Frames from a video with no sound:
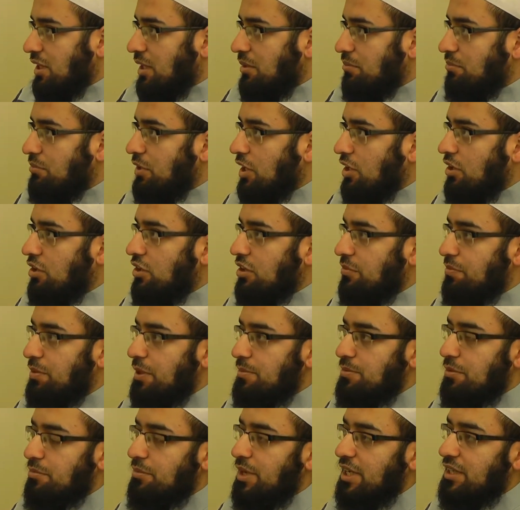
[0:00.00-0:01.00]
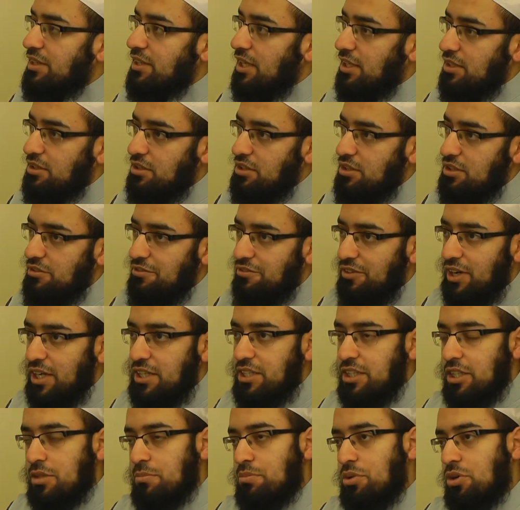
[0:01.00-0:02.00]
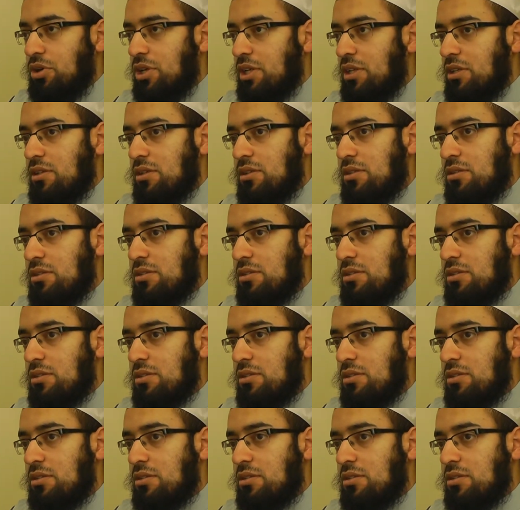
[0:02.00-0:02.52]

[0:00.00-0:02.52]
and a lot of people make that defining point,